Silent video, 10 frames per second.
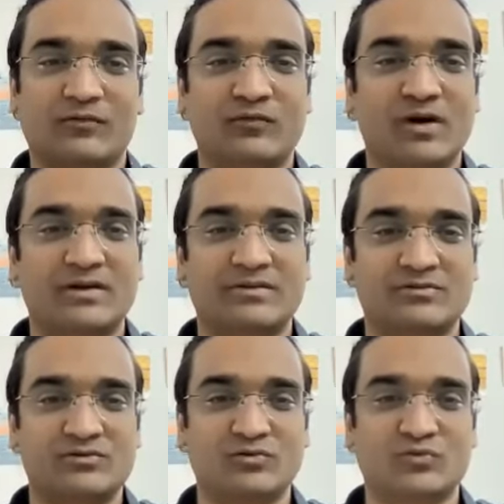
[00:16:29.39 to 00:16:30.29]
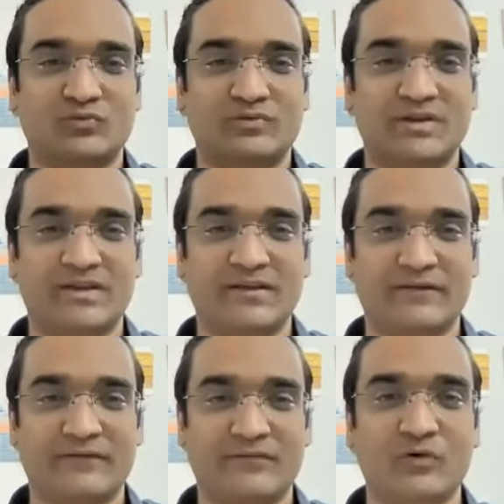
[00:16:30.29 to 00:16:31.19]
1, 2, 3,
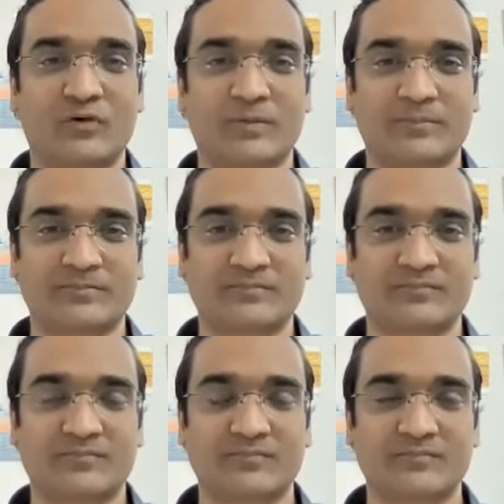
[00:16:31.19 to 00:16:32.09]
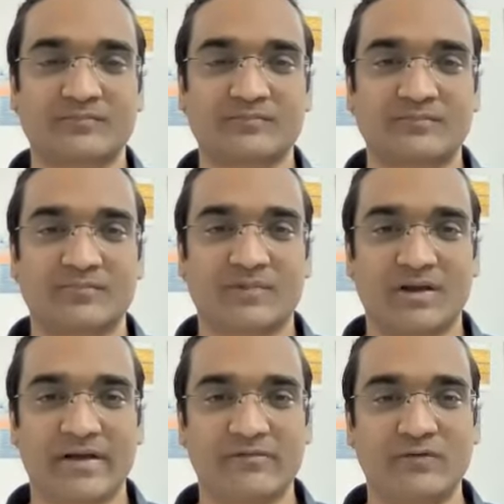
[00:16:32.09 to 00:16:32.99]
4.
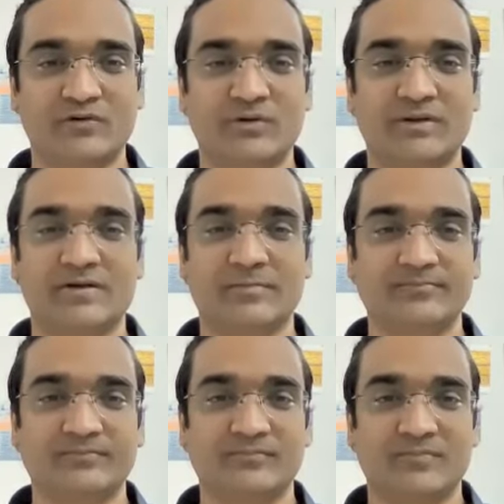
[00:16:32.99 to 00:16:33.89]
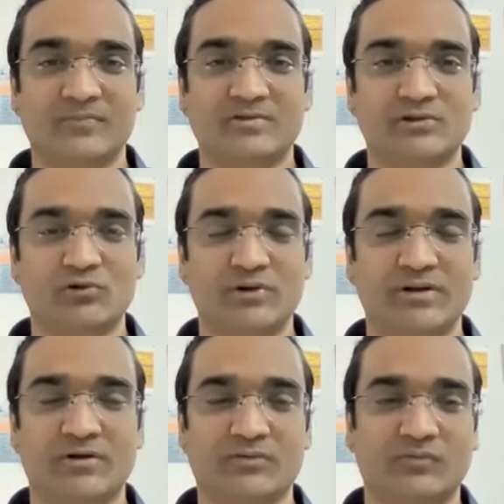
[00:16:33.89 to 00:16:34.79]
Everyone together. Slowly
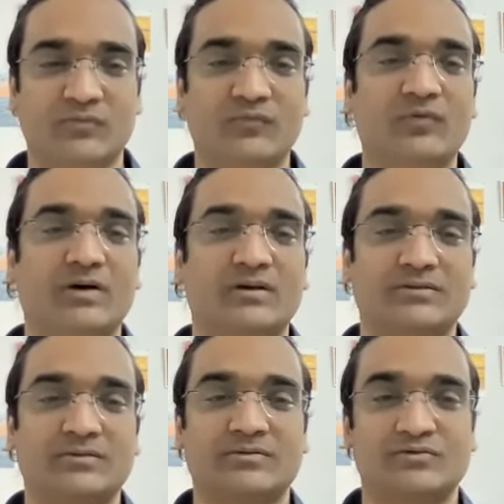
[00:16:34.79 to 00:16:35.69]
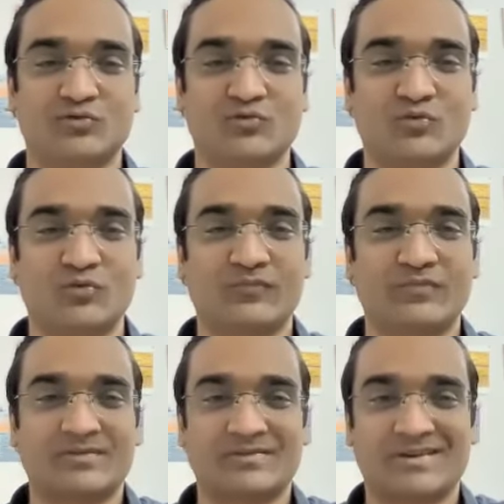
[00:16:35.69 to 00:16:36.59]
now. 1, 2,
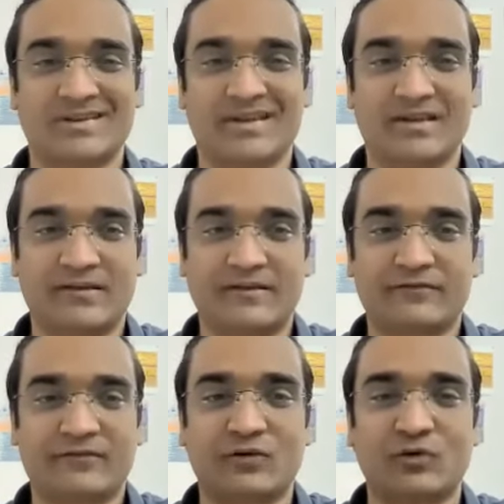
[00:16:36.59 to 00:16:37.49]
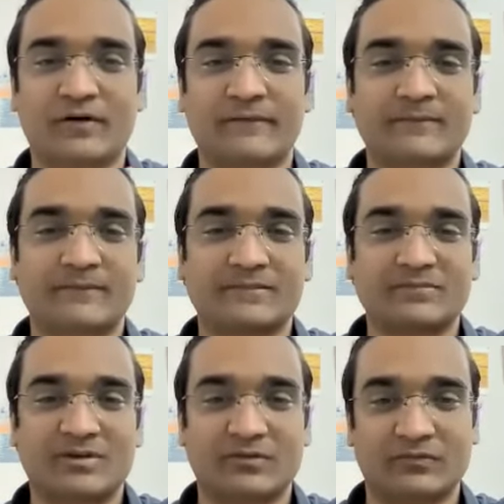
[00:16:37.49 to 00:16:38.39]
3, 4.
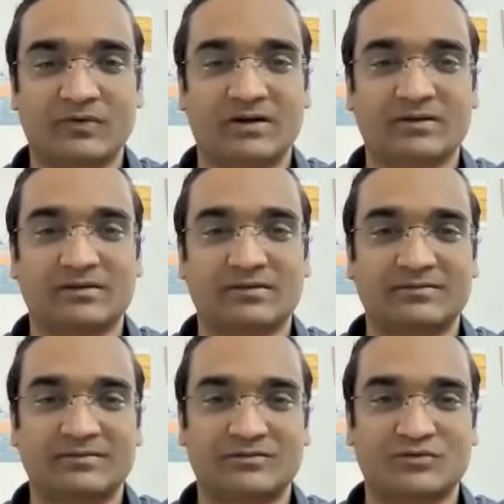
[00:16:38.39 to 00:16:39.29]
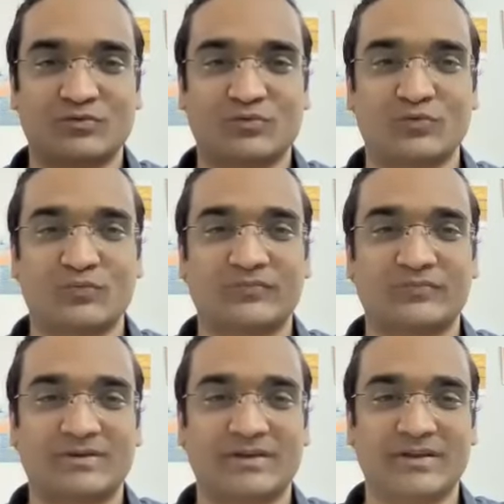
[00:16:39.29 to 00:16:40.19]
1, 2,
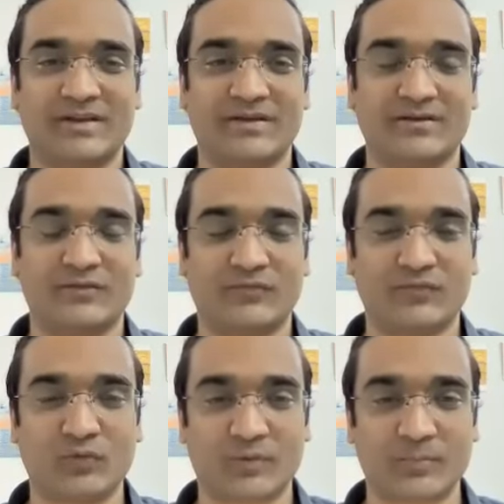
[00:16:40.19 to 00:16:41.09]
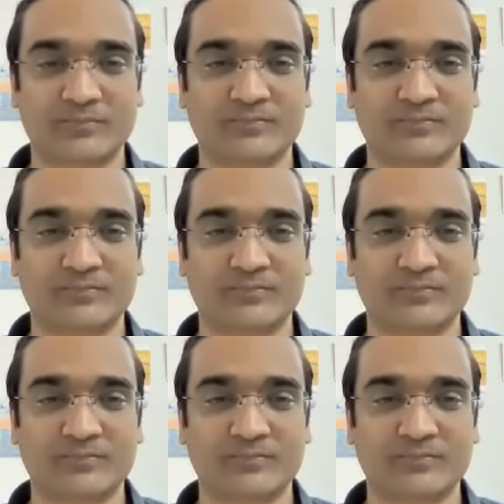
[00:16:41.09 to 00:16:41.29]
3, 4.